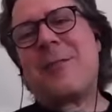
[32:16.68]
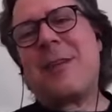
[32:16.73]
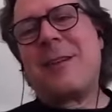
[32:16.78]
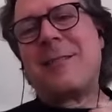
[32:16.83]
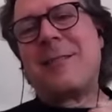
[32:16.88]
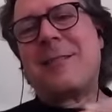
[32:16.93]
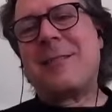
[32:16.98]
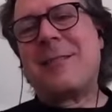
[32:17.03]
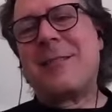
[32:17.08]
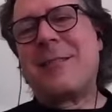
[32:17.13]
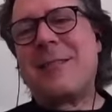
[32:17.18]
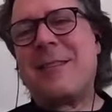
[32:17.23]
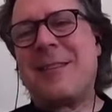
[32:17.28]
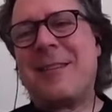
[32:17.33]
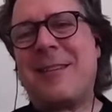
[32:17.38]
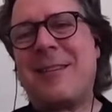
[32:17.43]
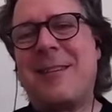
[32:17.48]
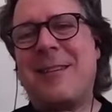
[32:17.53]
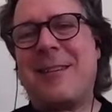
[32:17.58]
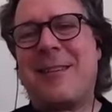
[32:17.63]
so there's
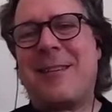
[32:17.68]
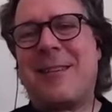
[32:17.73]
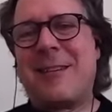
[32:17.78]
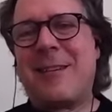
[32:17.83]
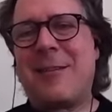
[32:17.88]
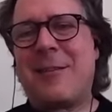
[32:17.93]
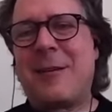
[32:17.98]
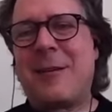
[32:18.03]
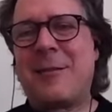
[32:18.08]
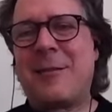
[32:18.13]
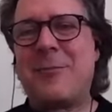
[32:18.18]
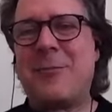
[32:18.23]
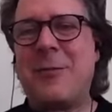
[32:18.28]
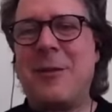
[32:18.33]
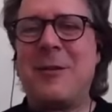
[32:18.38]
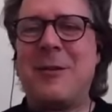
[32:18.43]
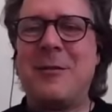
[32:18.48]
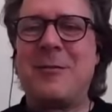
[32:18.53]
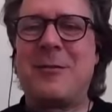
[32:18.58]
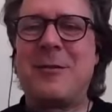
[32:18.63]
there's
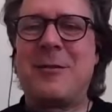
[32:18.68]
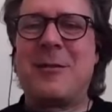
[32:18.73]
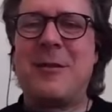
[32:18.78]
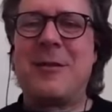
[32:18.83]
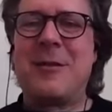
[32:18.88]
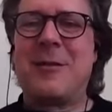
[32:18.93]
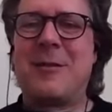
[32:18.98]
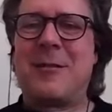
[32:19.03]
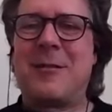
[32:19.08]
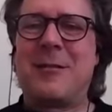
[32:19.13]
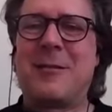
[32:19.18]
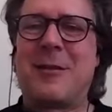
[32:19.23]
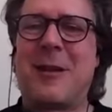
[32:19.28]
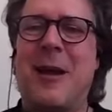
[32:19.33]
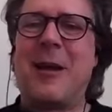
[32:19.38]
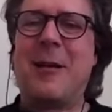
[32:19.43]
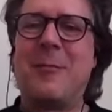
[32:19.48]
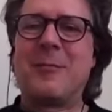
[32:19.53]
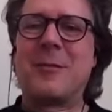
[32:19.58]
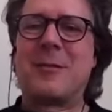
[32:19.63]
really interesting
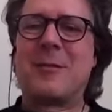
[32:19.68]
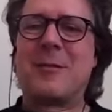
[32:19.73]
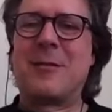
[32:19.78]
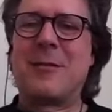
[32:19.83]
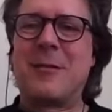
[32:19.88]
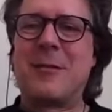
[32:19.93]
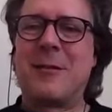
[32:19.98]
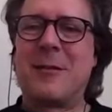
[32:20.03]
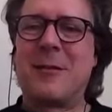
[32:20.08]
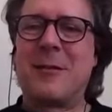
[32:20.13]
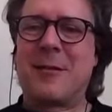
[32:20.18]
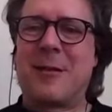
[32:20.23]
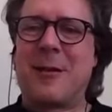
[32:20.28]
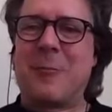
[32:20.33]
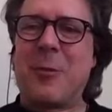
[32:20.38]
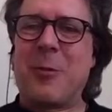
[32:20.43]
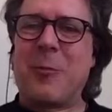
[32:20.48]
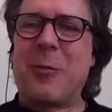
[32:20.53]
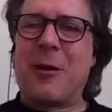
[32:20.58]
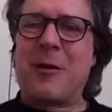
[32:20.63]
scams
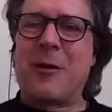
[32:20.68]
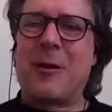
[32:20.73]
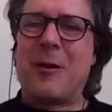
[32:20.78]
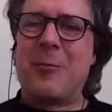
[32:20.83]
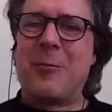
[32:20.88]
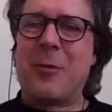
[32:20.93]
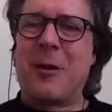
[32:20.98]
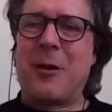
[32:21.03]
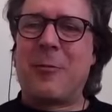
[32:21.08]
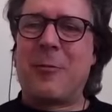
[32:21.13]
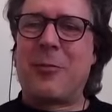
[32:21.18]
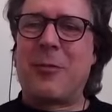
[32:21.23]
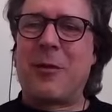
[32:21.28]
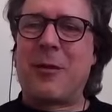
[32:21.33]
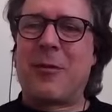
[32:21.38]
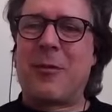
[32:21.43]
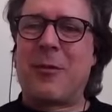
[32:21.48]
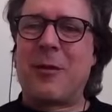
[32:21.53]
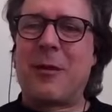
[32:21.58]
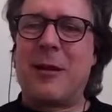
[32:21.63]
coming mm. up, coming up
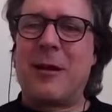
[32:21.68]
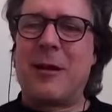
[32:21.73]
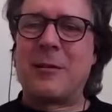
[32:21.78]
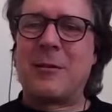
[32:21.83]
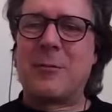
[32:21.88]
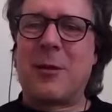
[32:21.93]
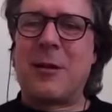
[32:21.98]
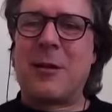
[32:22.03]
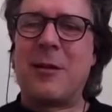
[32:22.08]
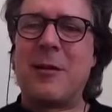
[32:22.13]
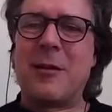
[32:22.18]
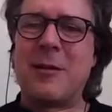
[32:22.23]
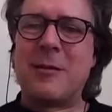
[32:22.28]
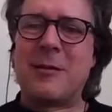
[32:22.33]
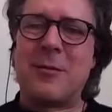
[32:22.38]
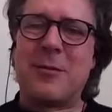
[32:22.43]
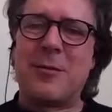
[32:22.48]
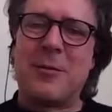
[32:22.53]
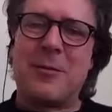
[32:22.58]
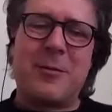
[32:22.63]
as well. Yeah.
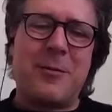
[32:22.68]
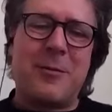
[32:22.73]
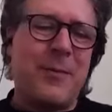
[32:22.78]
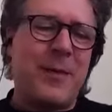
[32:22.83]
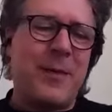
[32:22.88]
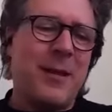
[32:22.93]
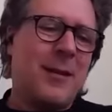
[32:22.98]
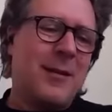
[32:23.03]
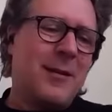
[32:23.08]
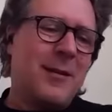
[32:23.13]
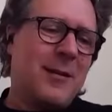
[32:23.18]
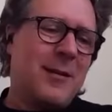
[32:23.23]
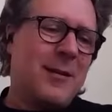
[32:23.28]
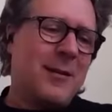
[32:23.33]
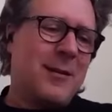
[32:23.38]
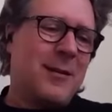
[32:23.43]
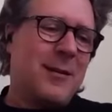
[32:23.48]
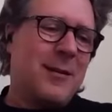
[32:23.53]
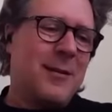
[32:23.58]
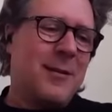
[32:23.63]
And so uh,
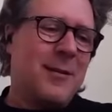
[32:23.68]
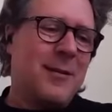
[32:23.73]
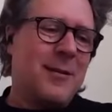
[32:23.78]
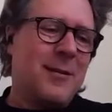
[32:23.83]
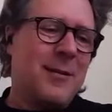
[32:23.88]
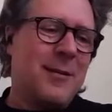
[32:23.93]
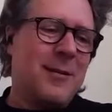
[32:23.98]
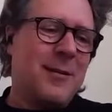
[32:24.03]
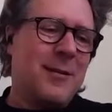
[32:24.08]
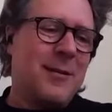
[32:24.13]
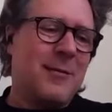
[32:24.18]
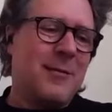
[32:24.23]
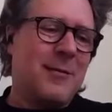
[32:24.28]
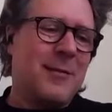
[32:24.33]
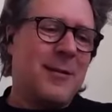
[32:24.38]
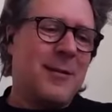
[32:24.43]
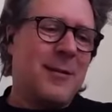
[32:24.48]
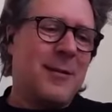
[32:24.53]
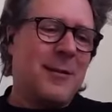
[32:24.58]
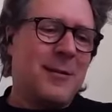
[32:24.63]

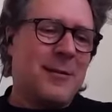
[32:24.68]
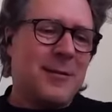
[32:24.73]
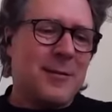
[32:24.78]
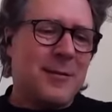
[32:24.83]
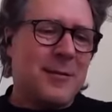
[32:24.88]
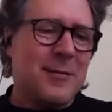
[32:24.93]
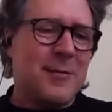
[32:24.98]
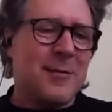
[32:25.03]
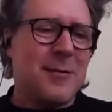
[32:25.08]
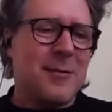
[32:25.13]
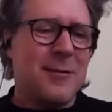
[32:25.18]
and it's